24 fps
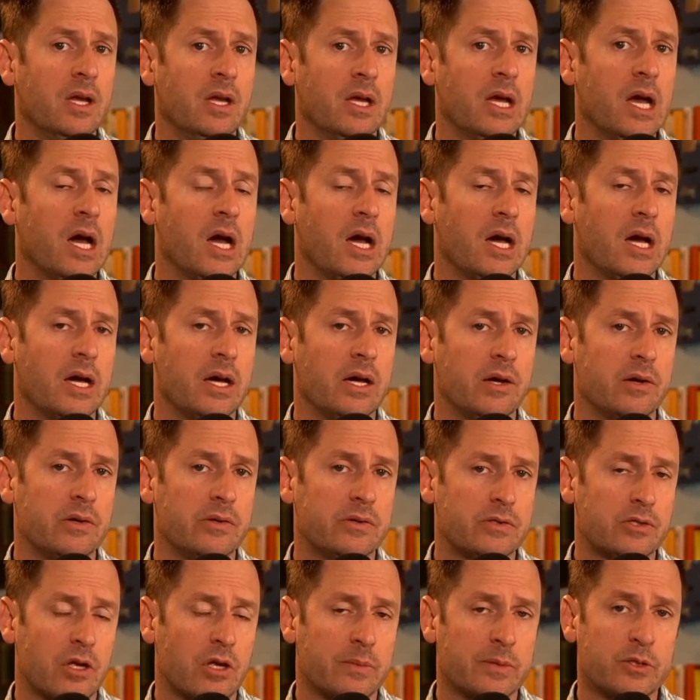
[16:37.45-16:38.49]

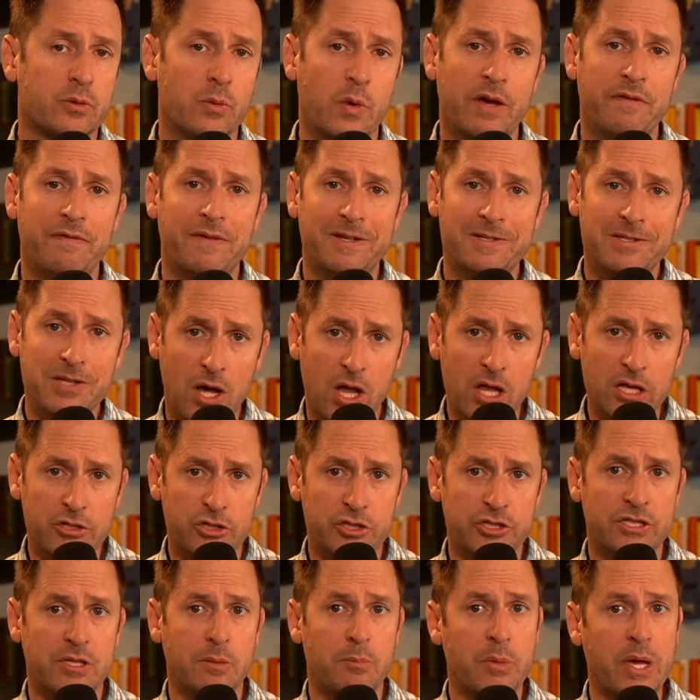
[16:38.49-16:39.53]
Solomon's wife,
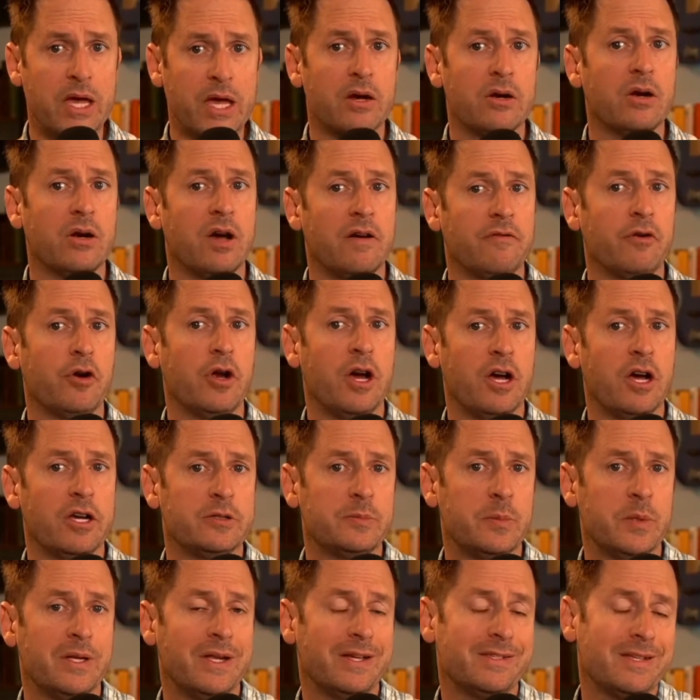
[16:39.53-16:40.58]
acknowledges the banner of her
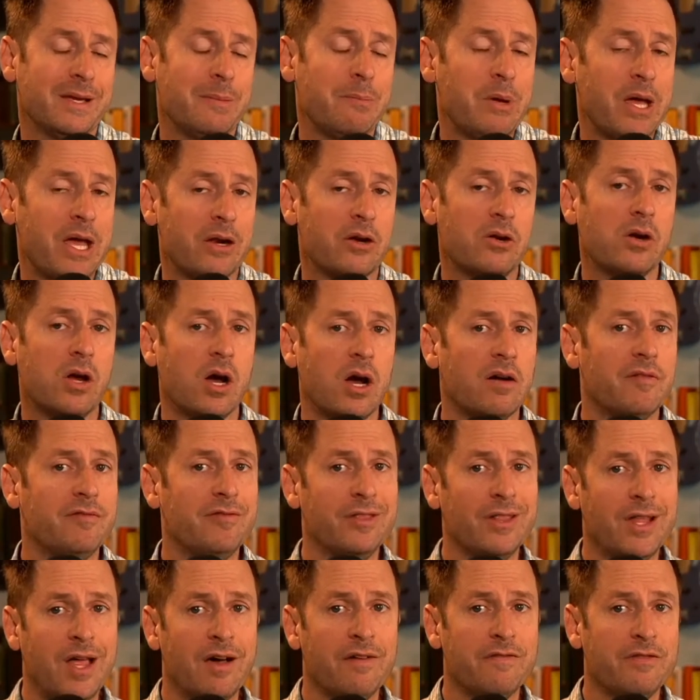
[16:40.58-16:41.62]
husband as a banner of
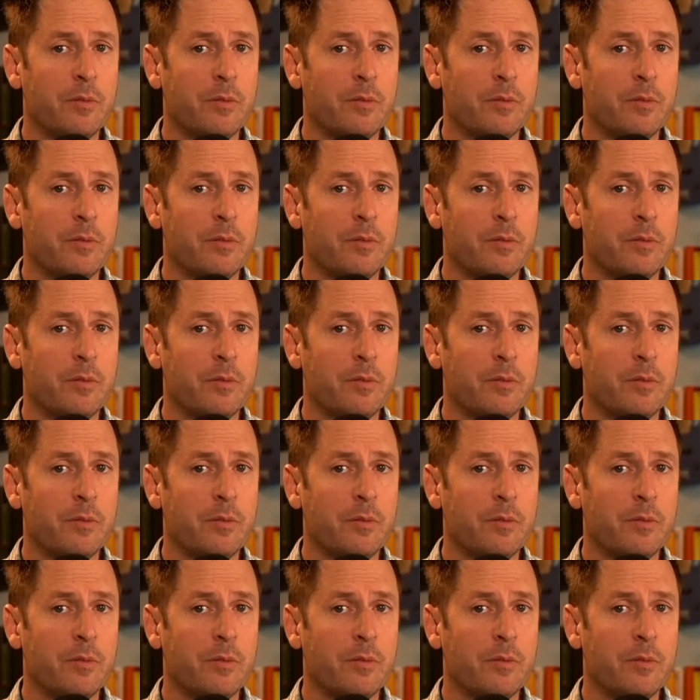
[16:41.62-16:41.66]
love.